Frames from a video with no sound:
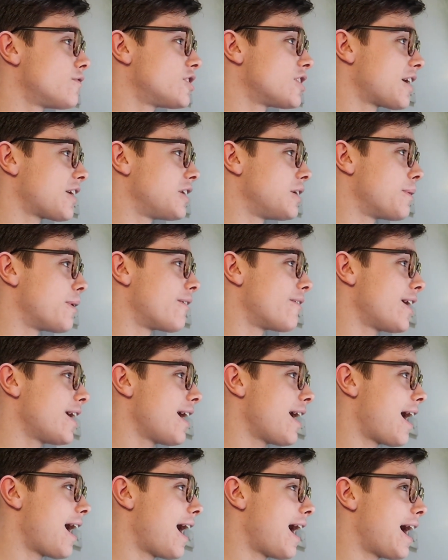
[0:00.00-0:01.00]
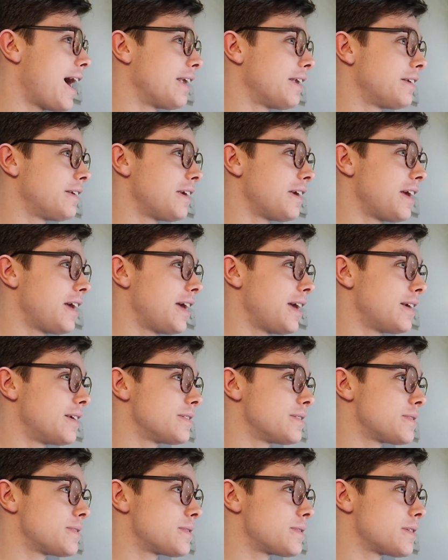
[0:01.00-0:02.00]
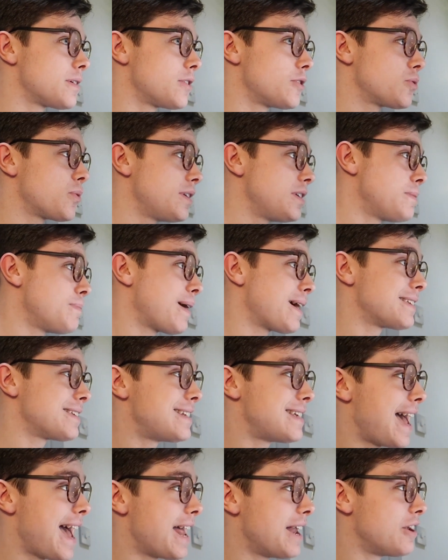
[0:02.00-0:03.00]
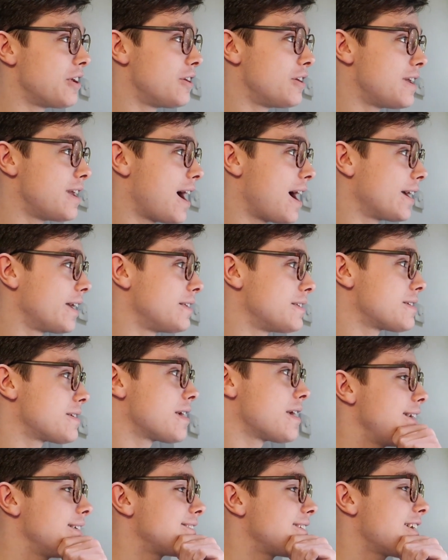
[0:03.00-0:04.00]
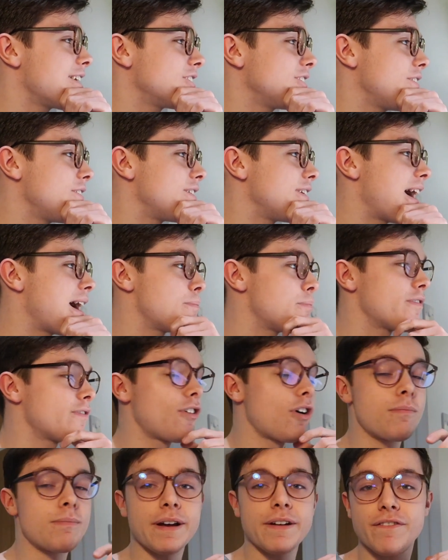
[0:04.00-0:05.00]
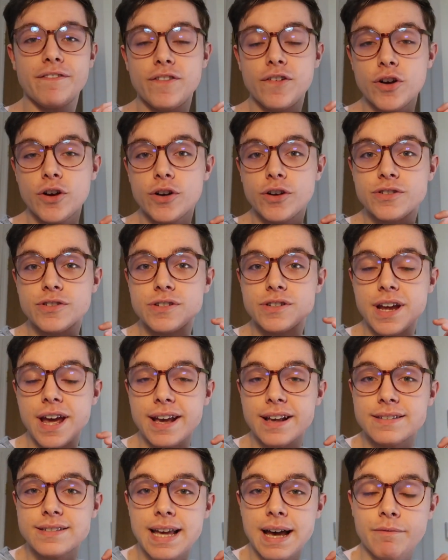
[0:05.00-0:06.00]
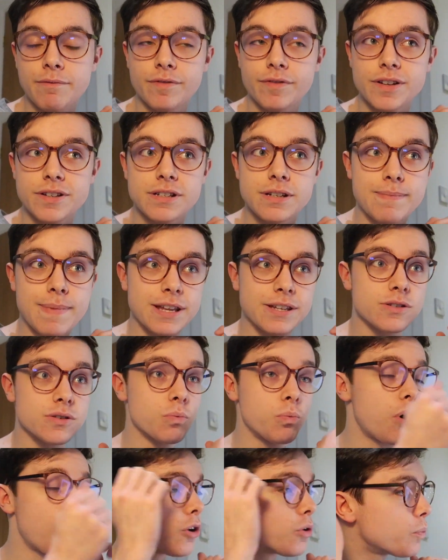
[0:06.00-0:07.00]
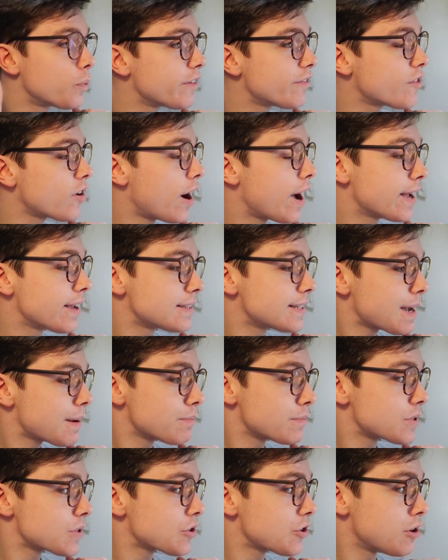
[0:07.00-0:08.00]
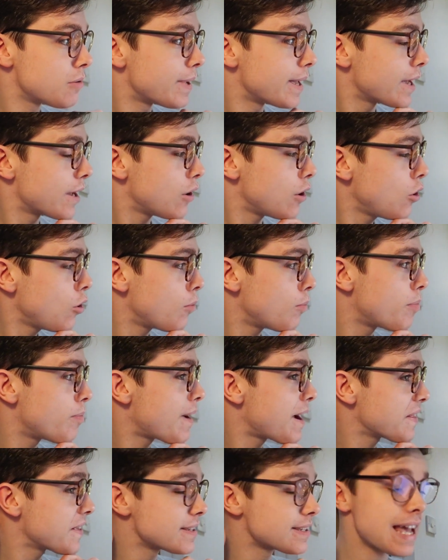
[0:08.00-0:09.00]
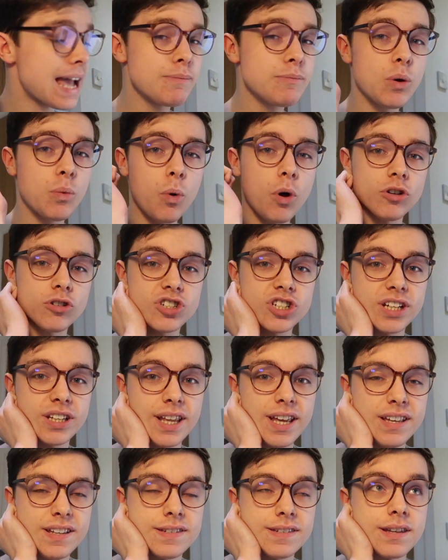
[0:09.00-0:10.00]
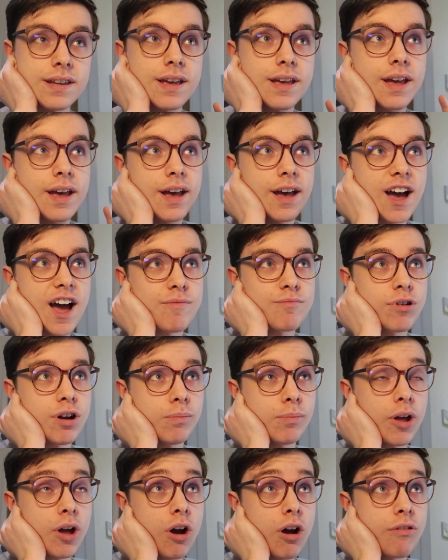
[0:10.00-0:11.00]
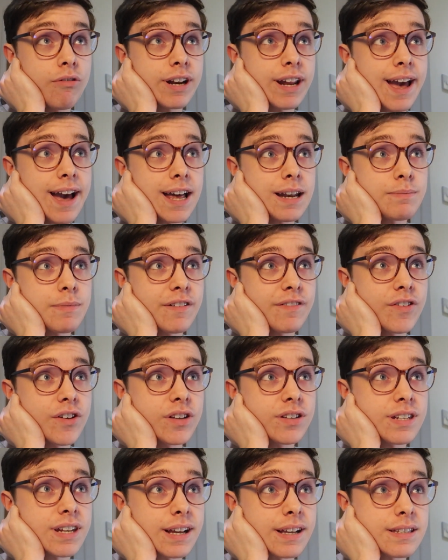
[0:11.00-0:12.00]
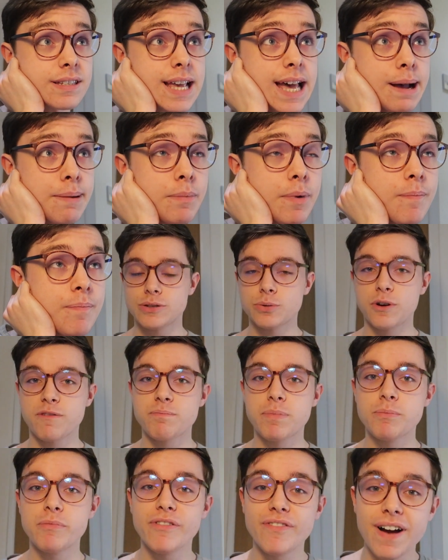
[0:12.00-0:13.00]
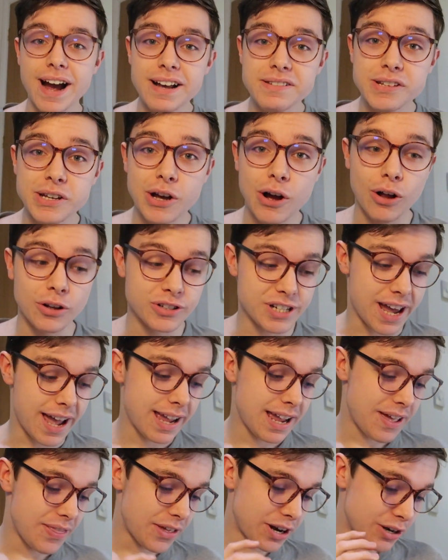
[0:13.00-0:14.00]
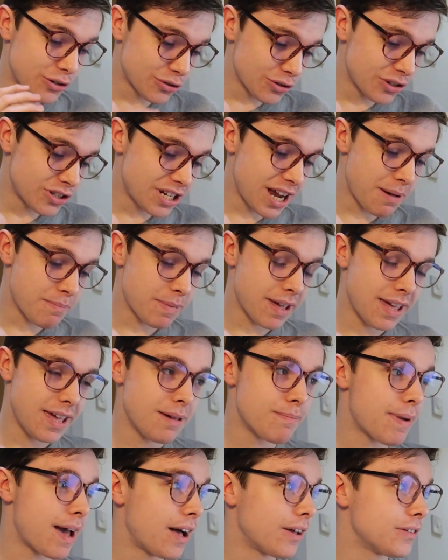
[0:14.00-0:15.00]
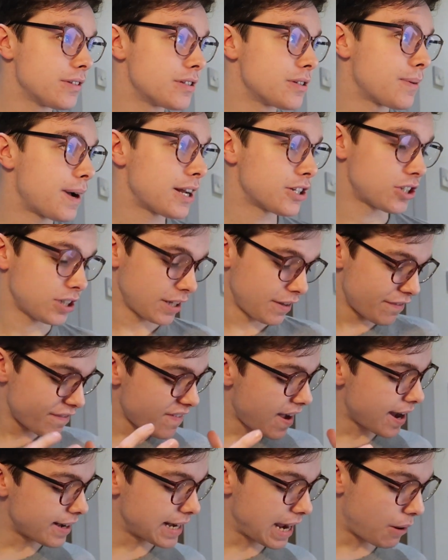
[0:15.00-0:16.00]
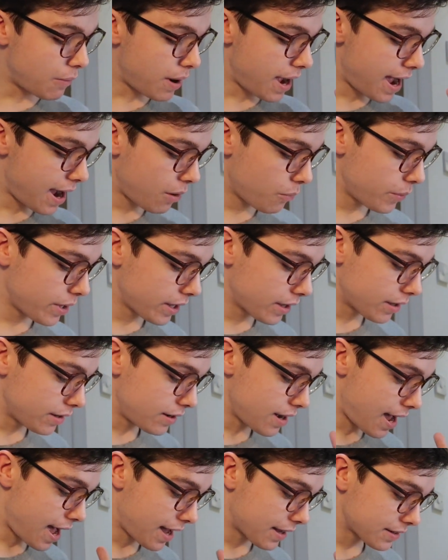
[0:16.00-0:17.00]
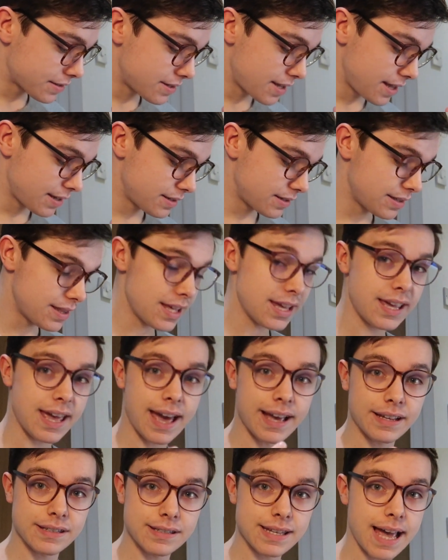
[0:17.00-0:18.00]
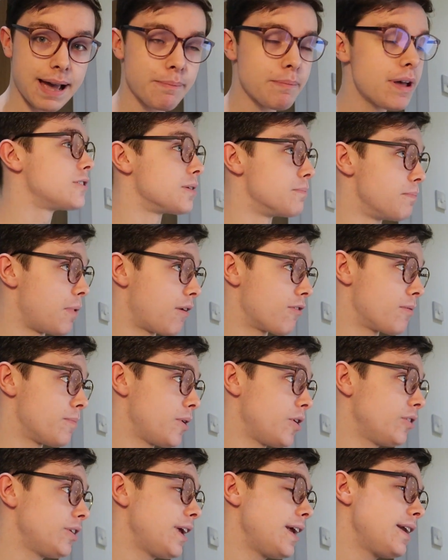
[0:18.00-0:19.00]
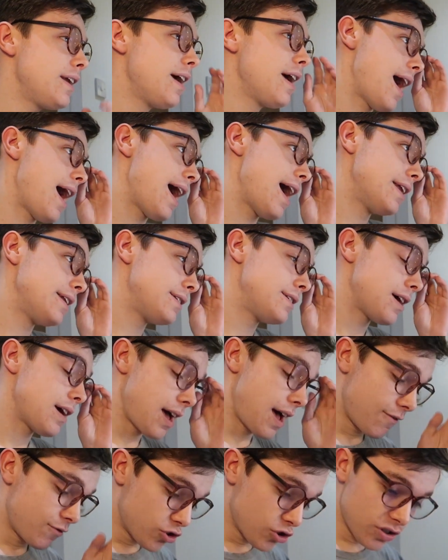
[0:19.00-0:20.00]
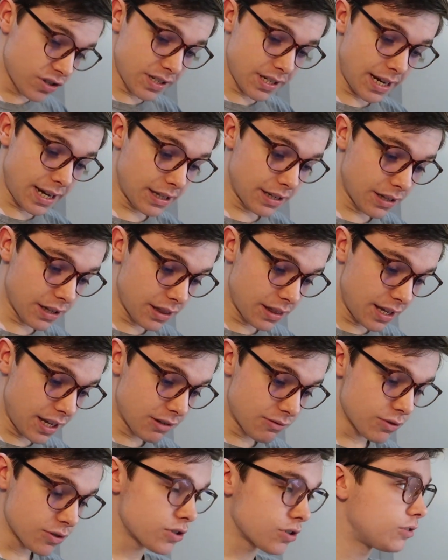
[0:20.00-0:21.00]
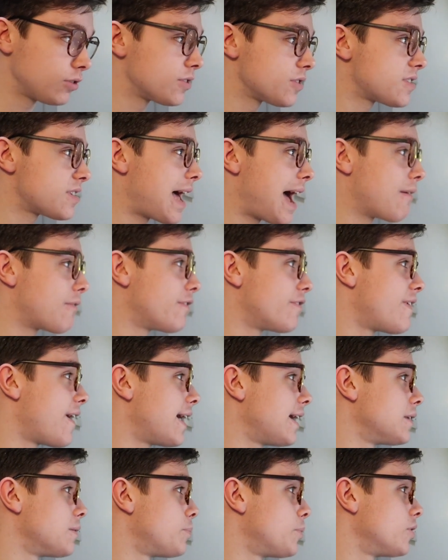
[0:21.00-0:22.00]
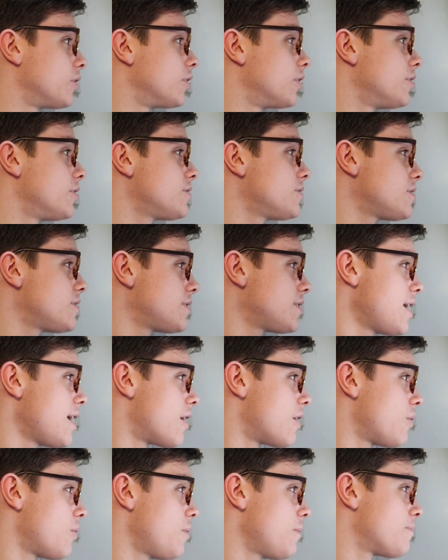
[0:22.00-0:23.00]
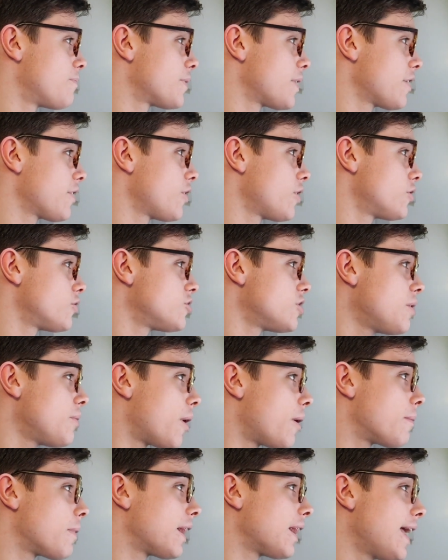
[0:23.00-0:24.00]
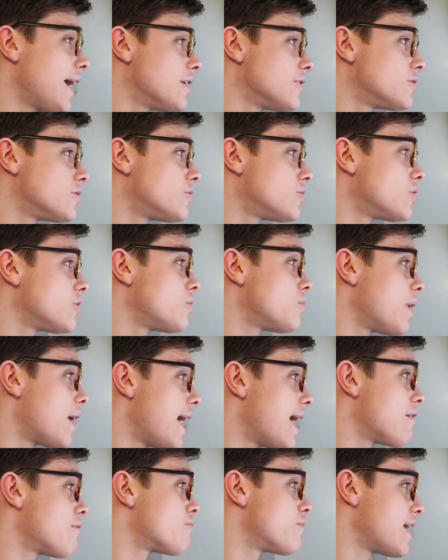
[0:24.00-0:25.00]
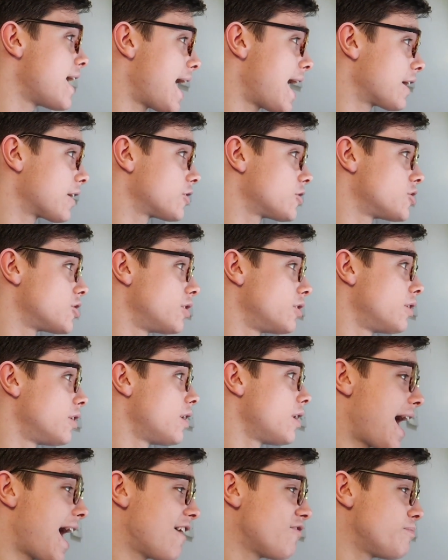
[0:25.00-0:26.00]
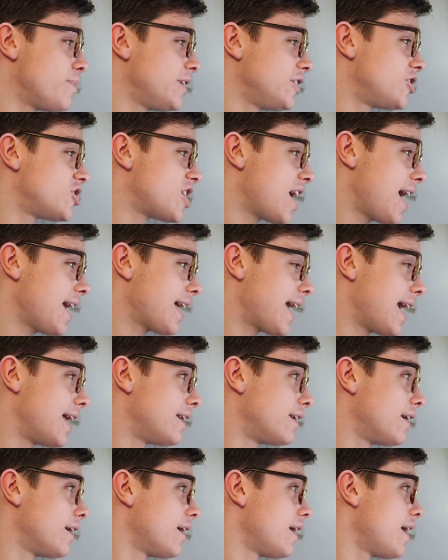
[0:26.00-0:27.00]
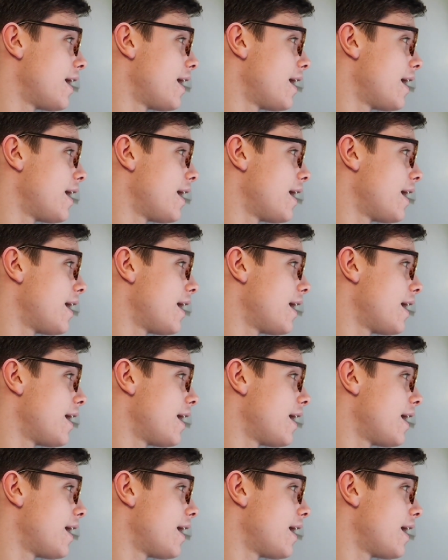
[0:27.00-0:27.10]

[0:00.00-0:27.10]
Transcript: of January and it's 20 past 10 at night. It's actually the night before my first exam for semester one. We've got exams coming up. By the time you're watching this, I probably already had my first exam. So I've been revising all day and then I just checked my emails to actually find out how we can access the exam tomorrow morning. And uh, I've just seen that these results are available. So I thought, you know what, let's do a reaction. I have been checking